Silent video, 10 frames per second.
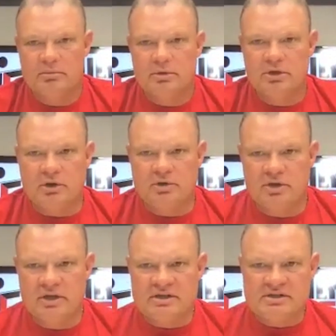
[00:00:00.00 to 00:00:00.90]
You know, you
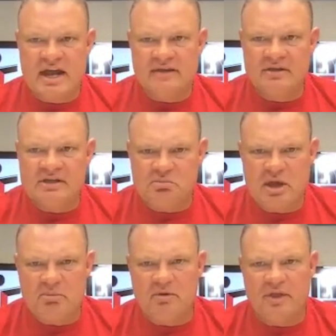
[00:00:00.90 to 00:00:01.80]
need to take these
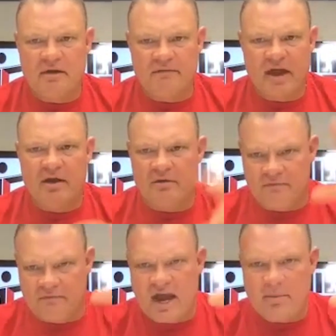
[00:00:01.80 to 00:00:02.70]
people, and they're very
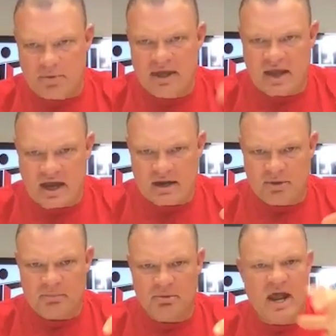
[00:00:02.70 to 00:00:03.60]
VIP kind of people,